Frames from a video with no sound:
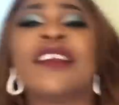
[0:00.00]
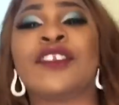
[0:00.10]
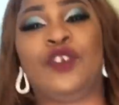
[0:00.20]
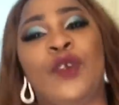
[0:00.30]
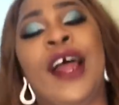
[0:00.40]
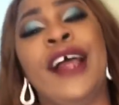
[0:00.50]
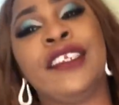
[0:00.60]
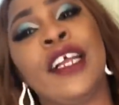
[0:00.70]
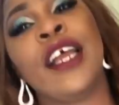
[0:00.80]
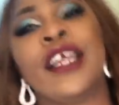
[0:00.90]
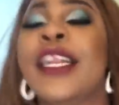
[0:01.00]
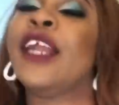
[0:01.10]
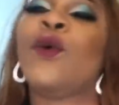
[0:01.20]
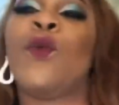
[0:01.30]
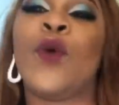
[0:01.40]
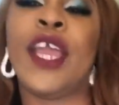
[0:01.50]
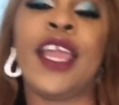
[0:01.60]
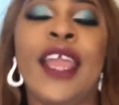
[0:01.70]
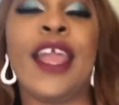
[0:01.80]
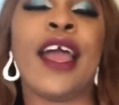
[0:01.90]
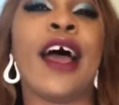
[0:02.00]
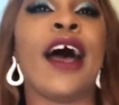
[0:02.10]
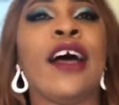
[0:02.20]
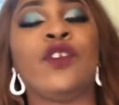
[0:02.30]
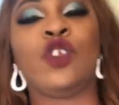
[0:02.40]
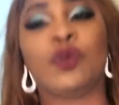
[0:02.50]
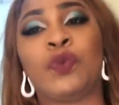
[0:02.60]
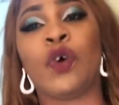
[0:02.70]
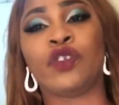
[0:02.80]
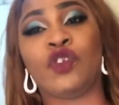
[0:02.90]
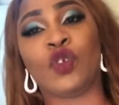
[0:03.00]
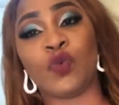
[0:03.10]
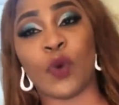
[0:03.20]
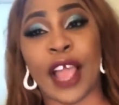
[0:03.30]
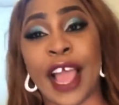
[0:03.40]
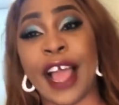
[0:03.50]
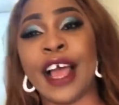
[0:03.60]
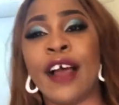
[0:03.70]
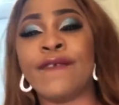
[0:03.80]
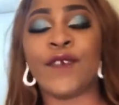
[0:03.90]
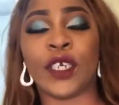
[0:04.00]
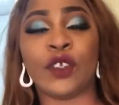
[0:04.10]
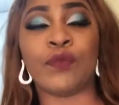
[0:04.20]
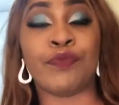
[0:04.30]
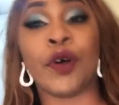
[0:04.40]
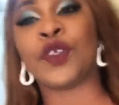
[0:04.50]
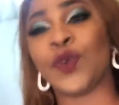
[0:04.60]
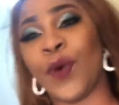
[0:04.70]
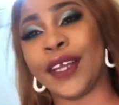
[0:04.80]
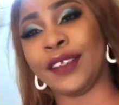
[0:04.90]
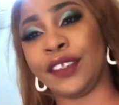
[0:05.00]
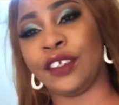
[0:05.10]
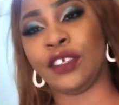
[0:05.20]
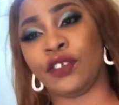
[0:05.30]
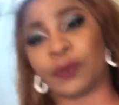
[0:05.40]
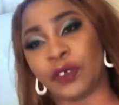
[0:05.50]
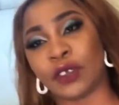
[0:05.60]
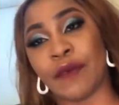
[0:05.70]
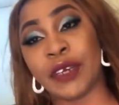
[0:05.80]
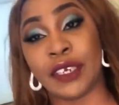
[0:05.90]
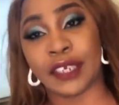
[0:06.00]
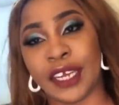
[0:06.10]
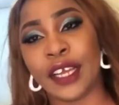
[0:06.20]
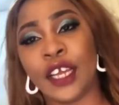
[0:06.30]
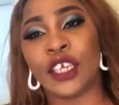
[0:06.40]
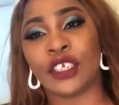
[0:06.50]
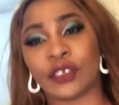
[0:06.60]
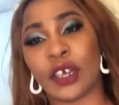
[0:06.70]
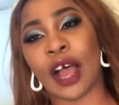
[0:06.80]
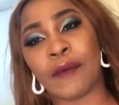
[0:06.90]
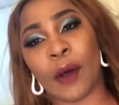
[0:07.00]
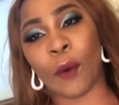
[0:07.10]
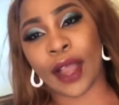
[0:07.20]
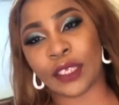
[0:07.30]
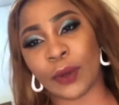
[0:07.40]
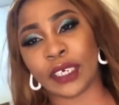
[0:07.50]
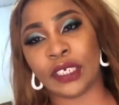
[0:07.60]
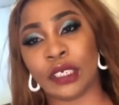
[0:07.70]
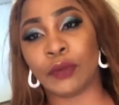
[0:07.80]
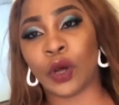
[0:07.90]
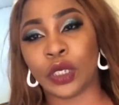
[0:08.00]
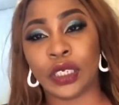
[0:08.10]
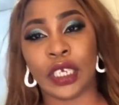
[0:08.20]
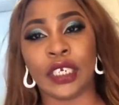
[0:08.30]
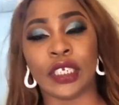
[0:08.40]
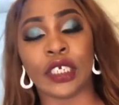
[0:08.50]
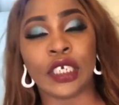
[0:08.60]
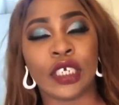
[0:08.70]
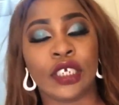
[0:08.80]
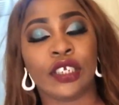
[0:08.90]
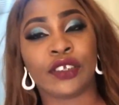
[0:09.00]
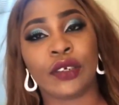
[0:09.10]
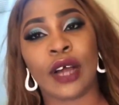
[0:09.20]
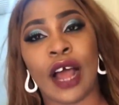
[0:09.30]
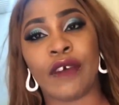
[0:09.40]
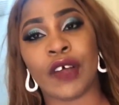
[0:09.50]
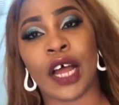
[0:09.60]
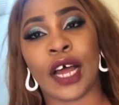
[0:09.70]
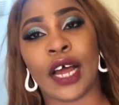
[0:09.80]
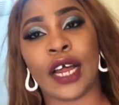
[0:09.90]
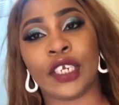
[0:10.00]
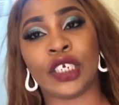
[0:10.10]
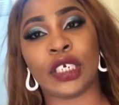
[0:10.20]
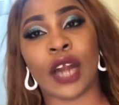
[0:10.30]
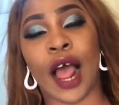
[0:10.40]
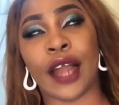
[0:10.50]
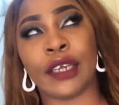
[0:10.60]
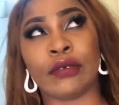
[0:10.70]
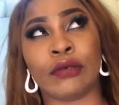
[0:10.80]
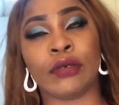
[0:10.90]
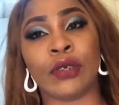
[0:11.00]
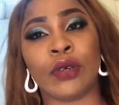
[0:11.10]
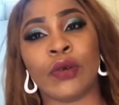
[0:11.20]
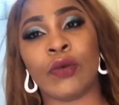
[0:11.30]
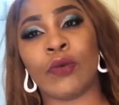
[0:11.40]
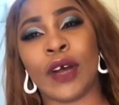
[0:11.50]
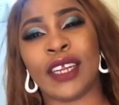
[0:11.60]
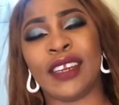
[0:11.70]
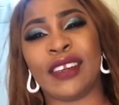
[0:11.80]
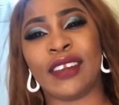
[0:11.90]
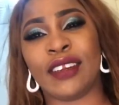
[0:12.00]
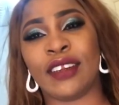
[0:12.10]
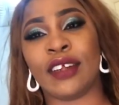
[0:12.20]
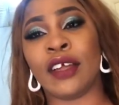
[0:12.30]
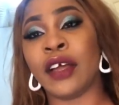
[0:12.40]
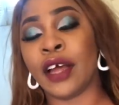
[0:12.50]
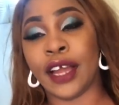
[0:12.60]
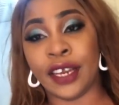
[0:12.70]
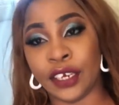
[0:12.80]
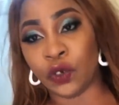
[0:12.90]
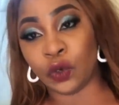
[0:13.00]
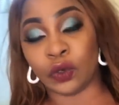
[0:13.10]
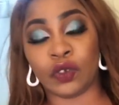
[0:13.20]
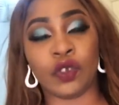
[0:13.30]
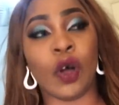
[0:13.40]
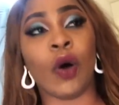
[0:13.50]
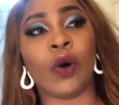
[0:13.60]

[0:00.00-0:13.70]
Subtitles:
this dress that we are supposed to wear for the both weddings she's supposed to have in the day. She's going to have a white wedding in the morning and she's going to have her trad wedding in the noon. So